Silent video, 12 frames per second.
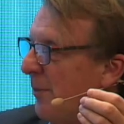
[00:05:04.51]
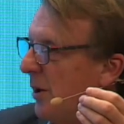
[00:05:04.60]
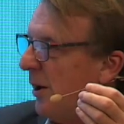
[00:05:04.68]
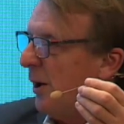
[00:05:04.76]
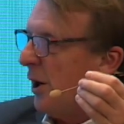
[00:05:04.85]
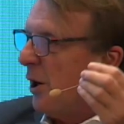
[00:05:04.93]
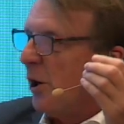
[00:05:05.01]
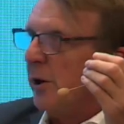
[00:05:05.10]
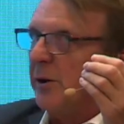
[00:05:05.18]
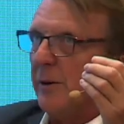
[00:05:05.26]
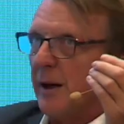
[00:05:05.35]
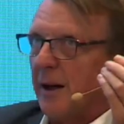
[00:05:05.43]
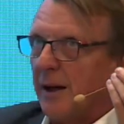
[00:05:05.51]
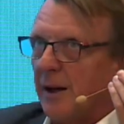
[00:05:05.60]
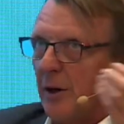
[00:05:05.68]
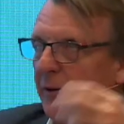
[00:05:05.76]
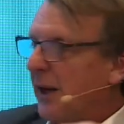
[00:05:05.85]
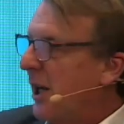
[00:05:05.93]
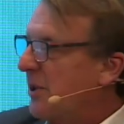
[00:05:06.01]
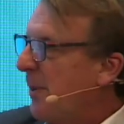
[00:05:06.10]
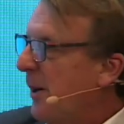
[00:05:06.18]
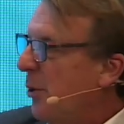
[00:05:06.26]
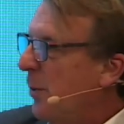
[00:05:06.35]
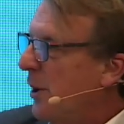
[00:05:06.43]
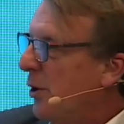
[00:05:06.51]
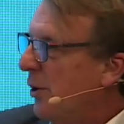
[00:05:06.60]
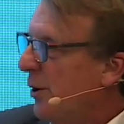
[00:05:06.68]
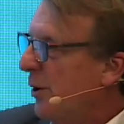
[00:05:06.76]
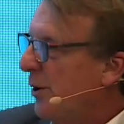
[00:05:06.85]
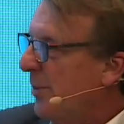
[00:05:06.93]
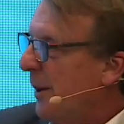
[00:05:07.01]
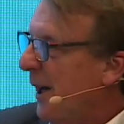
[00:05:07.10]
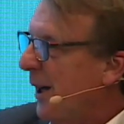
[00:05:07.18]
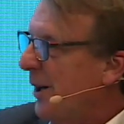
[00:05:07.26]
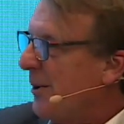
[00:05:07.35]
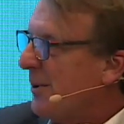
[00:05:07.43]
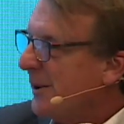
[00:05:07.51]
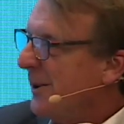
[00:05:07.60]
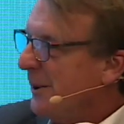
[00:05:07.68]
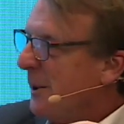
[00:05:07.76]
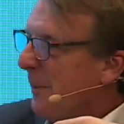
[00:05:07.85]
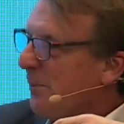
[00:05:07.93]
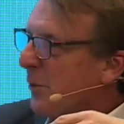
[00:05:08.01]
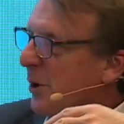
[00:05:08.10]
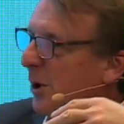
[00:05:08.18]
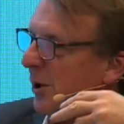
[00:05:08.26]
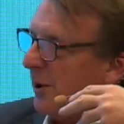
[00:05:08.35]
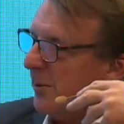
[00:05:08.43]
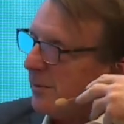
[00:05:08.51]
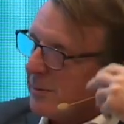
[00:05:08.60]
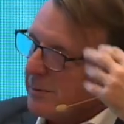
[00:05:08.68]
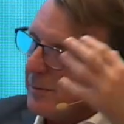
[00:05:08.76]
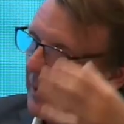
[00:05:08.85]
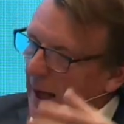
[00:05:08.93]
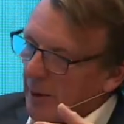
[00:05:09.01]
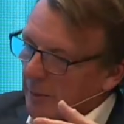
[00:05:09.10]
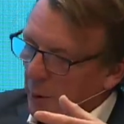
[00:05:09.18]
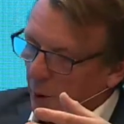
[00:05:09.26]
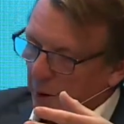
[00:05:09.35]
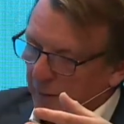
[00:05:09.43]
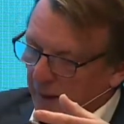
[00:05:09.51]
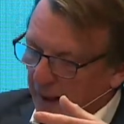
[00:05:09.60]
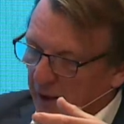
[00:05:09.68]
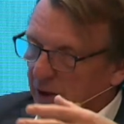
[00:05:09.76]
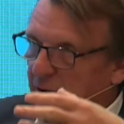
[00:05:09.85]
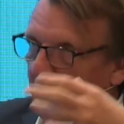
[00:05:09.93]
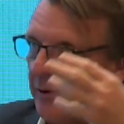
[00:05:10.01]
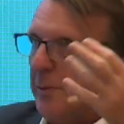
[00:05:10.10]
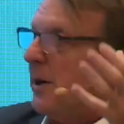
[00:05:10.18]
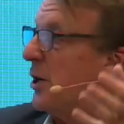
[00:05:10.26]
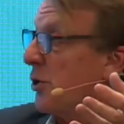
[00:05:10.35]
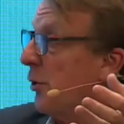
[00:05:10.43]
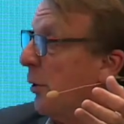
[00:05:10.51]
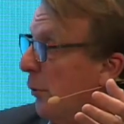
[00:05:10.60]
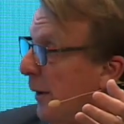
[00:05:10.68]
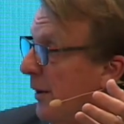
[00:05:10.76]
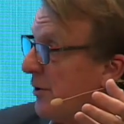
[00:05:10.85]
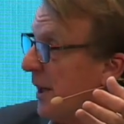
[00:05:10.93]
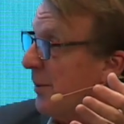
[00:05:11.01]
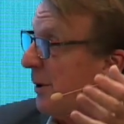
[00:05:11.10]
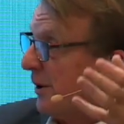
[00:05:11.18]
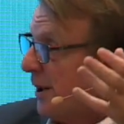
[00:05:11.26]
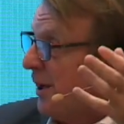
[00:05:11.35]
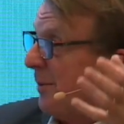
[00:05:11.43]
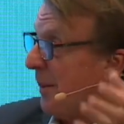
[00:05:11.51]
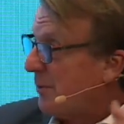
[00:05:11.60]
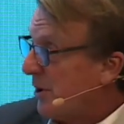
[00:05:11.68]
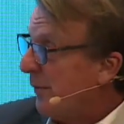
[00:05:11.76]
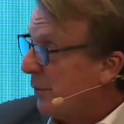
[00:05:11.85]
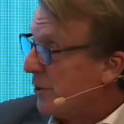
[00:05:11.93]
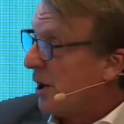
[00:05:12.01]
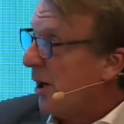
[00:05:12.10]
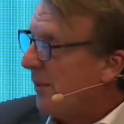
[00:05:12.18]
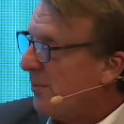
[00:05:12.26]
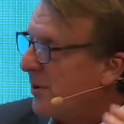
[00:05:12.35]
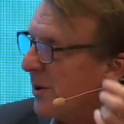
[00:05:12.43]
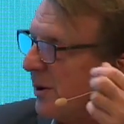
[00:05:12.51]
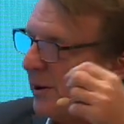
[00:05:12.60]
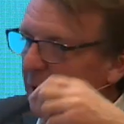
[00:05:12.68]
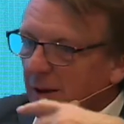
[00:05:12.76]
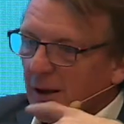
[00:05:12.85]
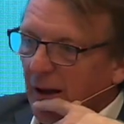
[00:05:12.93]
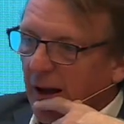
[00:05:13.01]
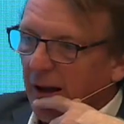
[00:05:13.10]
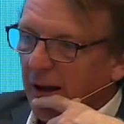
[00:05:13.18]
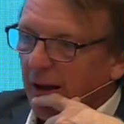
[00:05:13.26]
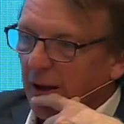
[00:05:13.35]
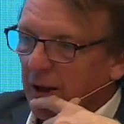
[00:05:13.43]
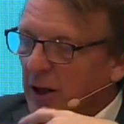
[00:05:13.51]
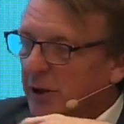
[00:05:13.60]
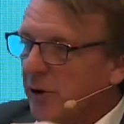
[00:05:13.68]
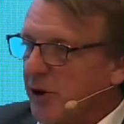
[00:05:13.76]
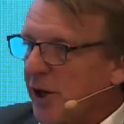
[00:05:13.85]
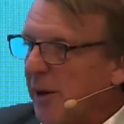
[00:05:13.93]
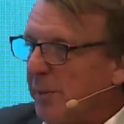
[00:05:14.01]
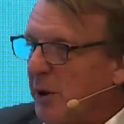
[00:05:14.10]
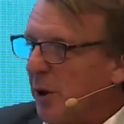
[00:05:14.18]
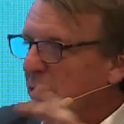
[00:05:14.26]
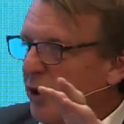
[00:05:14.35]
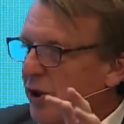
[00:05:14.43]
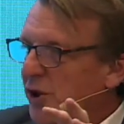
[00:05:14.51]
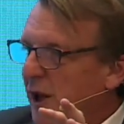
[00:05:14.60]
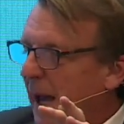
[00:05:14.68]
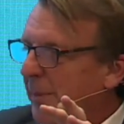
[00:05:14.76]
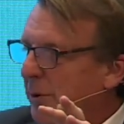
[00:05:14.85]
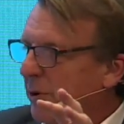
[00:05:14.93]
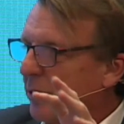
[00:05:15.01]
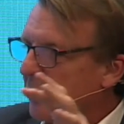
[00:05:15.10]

And I know on the last panel we heard about, you know, how important that is, and in the ministerial roundtable it came up several times. And I'd like to extend it beyond just capital.